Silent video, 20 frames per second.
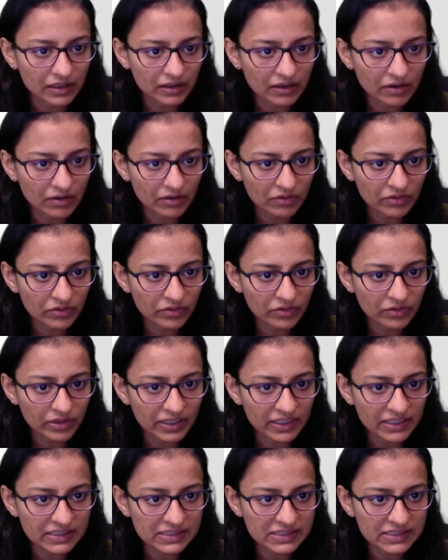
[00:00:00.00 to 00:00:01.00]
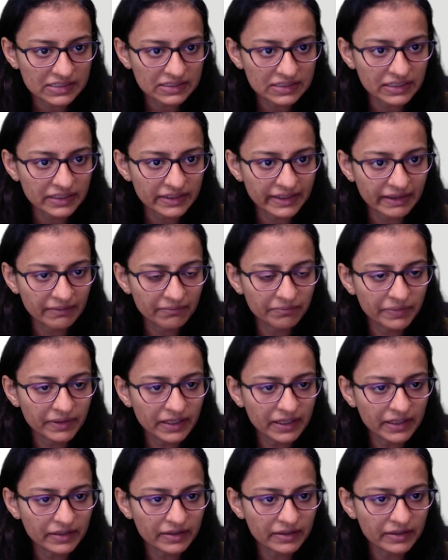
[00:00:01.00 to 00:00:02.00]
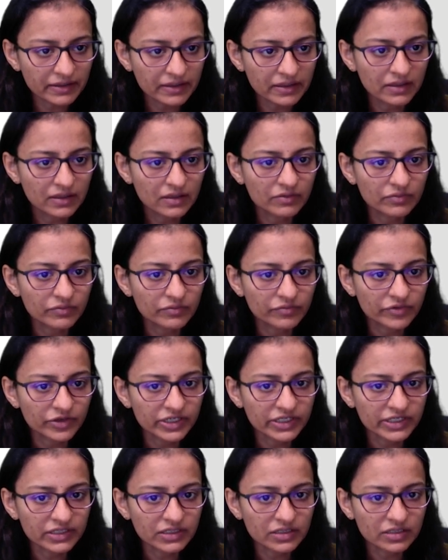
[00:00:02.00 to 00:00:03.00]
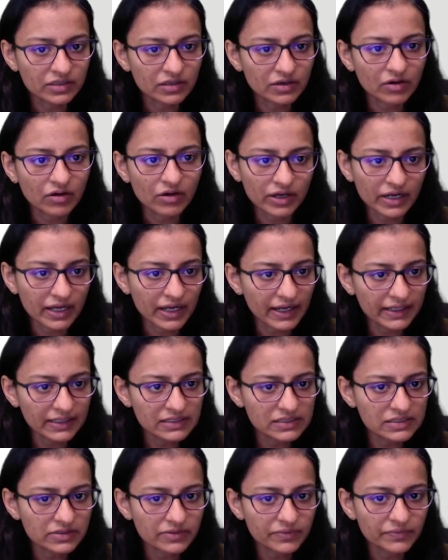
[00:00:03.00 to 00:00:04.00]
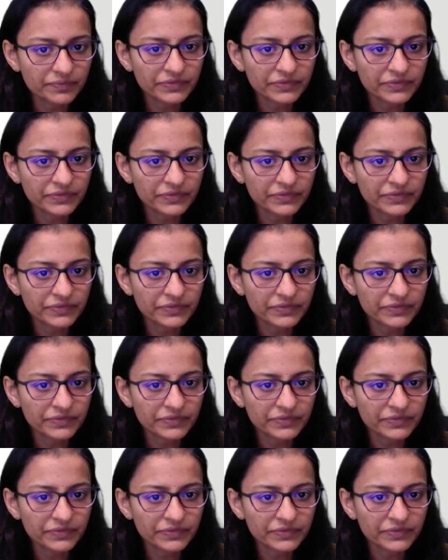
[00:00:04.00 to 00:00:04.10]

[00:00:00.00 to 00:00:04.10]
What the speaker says: auto adjust the template width or height,